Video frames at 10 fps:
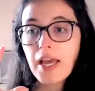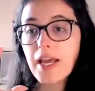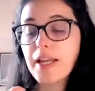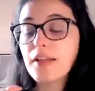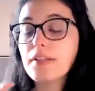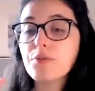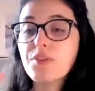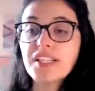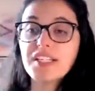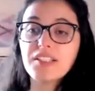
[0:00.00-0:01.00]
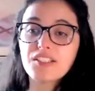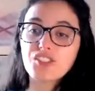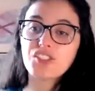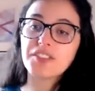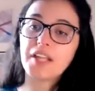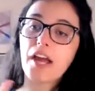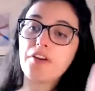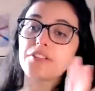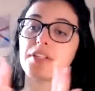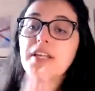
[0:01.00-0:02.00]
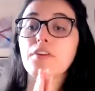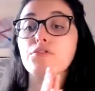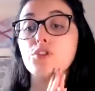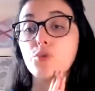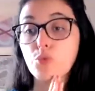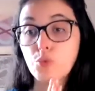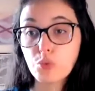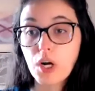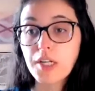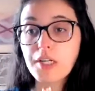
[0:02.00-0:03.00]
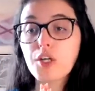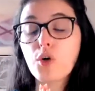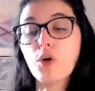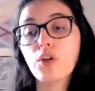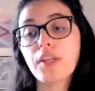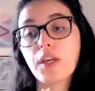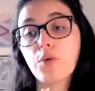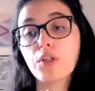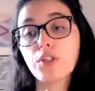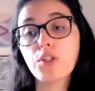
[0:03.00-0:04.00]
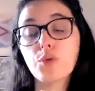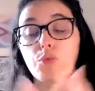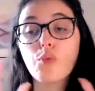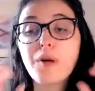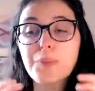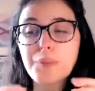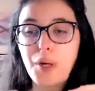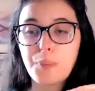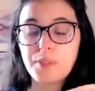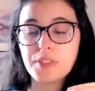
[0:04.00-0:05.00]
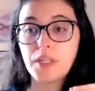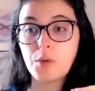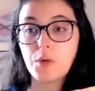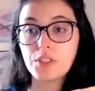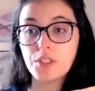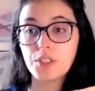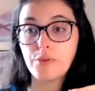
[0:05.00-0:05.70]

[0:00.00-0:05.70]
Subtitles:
And it really just narrows it down to 1 goal that you want to do, 1 purpose that you want to do